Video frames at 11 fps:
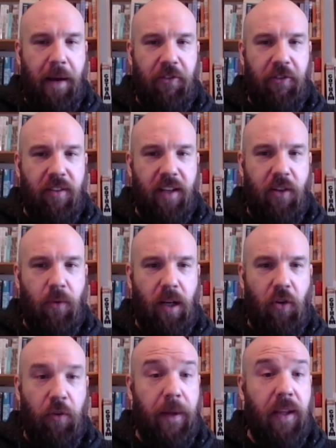Patrick's Day to a
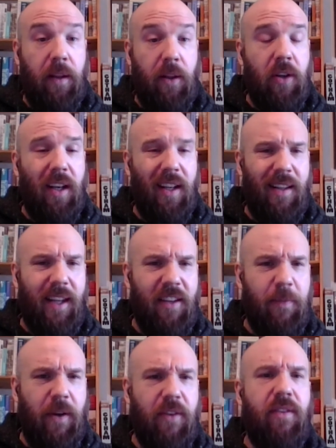close by looking at the
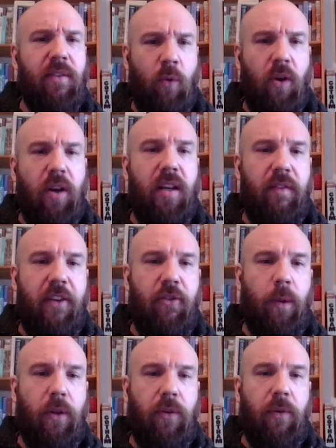experiences of one individual, though.